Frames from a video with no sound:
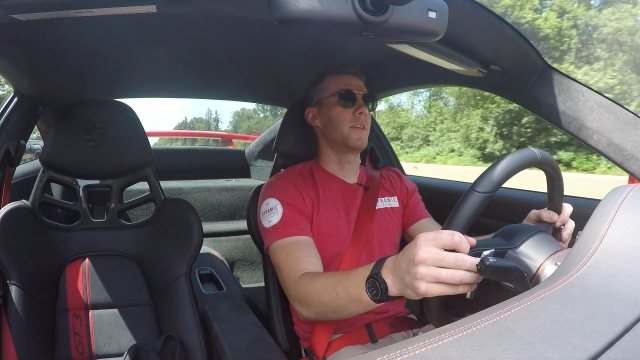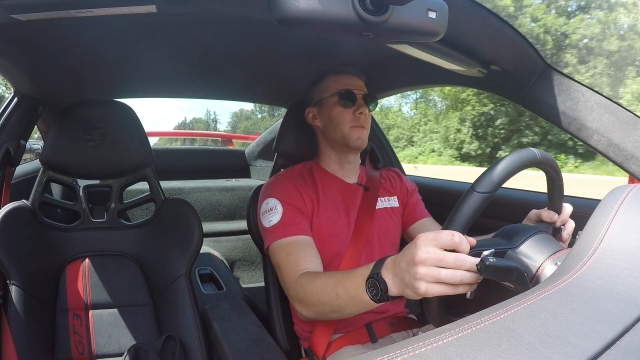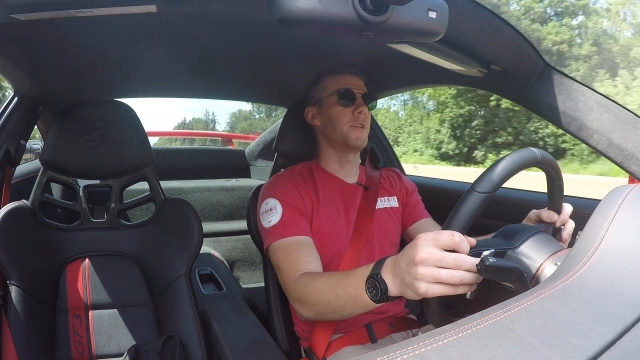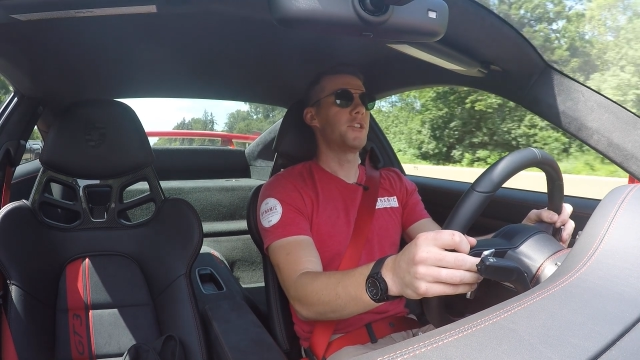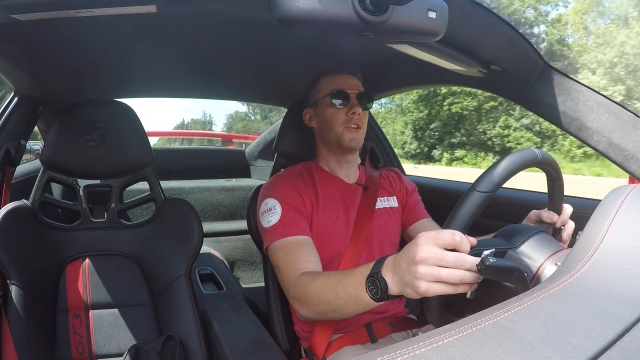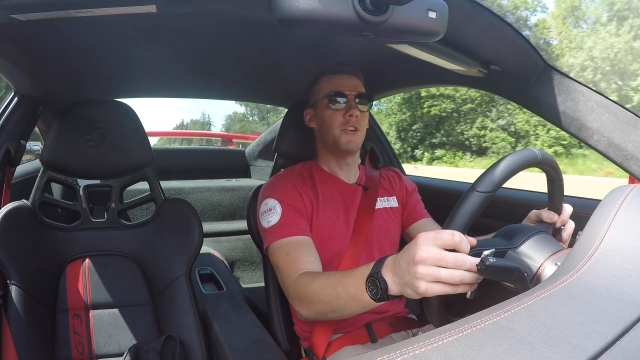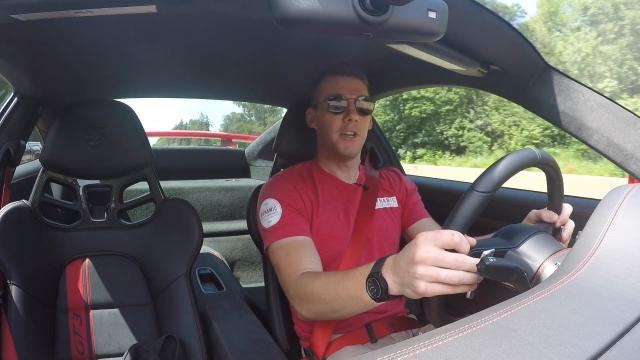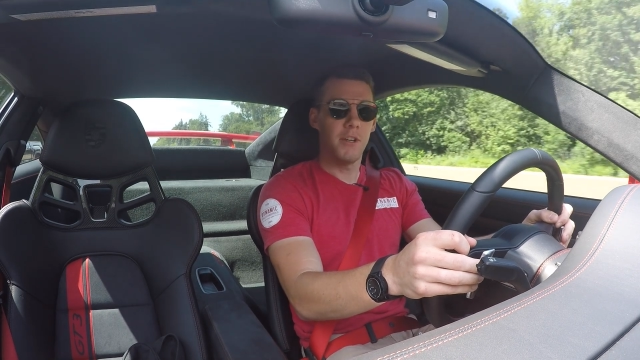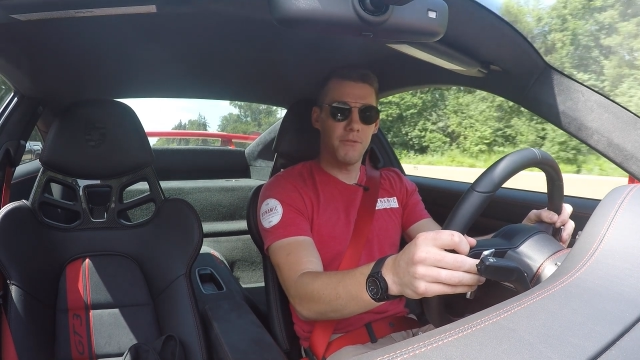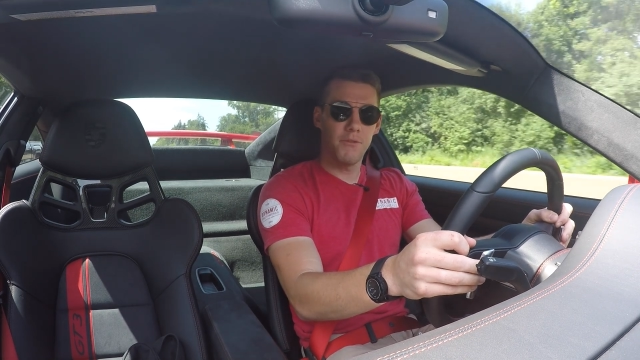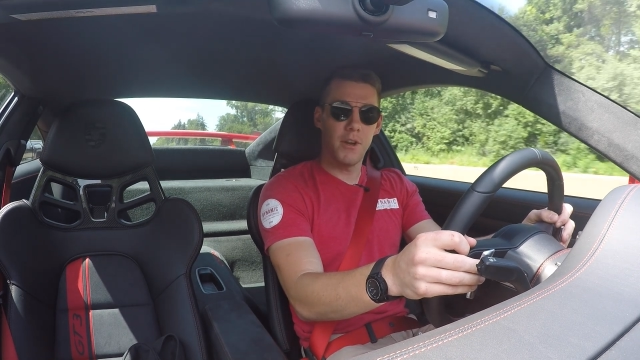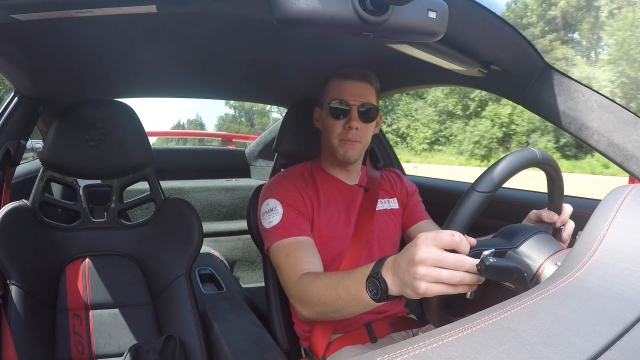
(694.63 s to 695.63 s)
Return
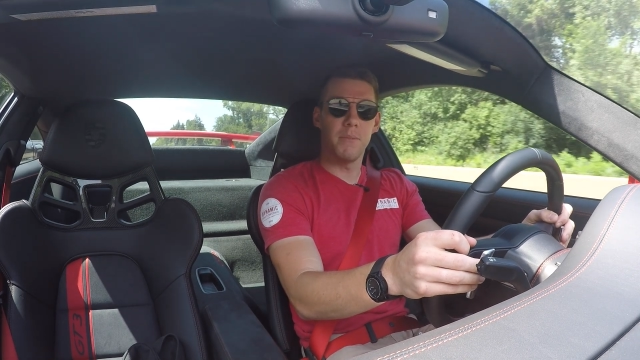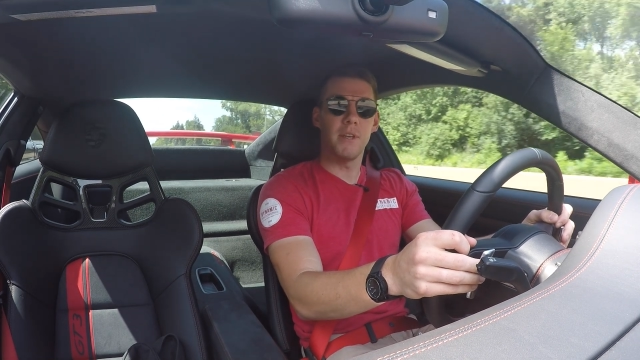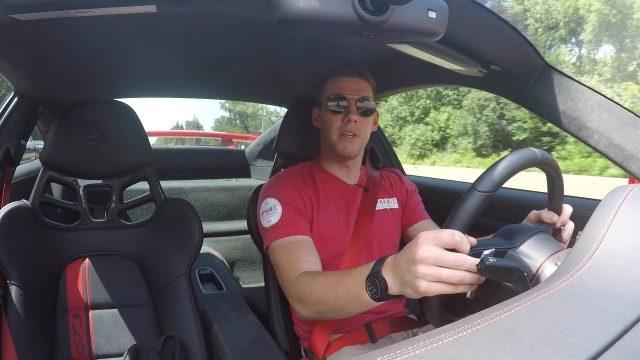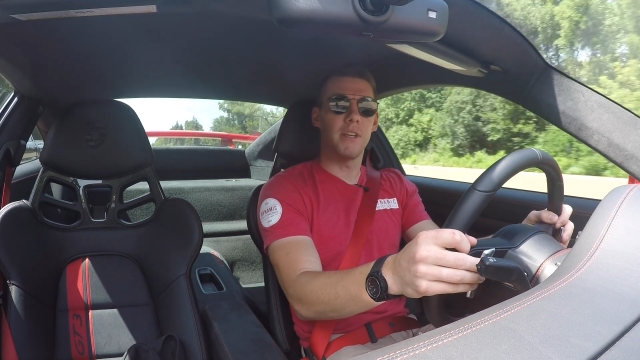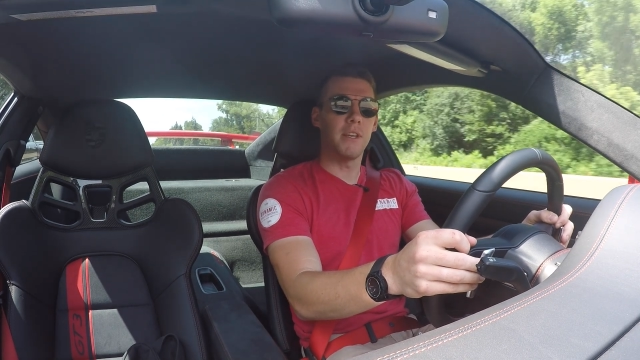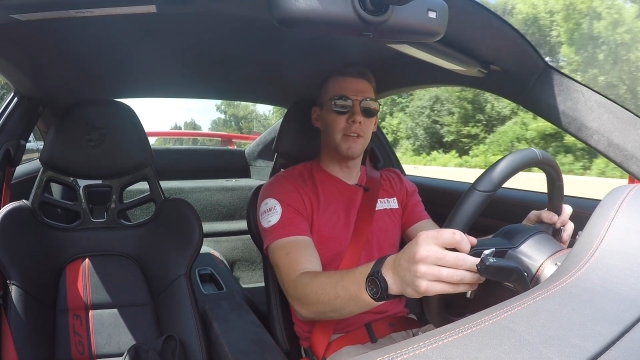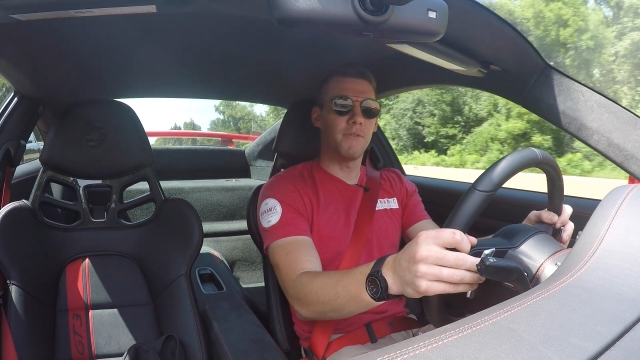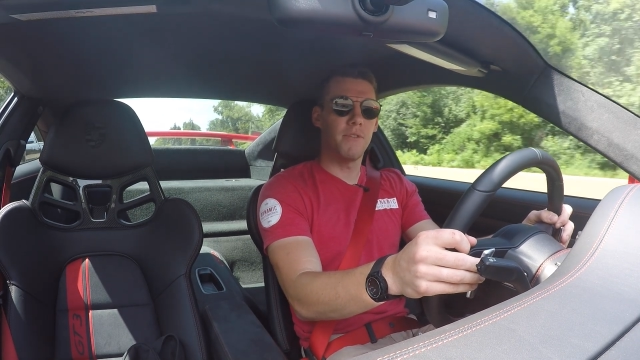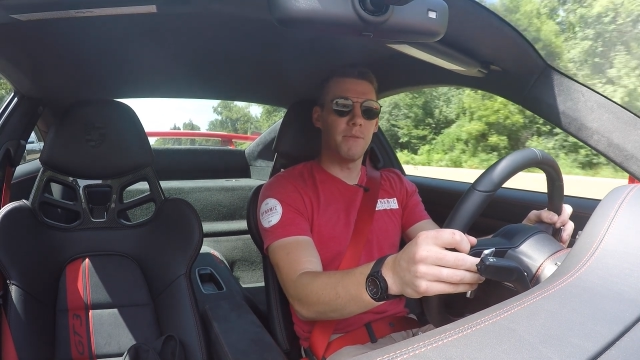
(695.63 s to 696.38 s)
it from my